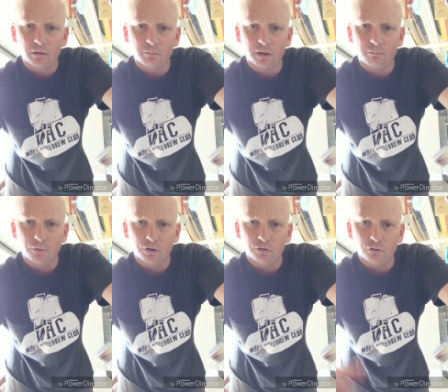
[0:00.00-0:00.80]
the better
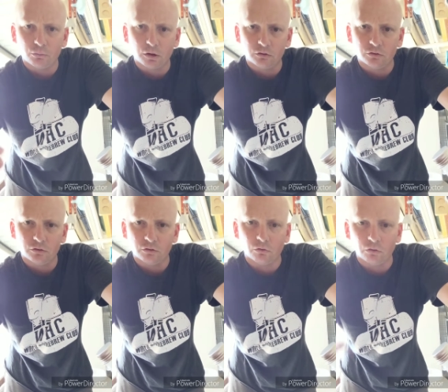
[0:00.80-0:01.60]
meads are the ones
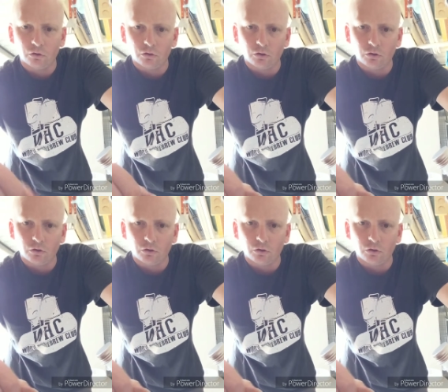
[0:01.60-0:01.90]
that are on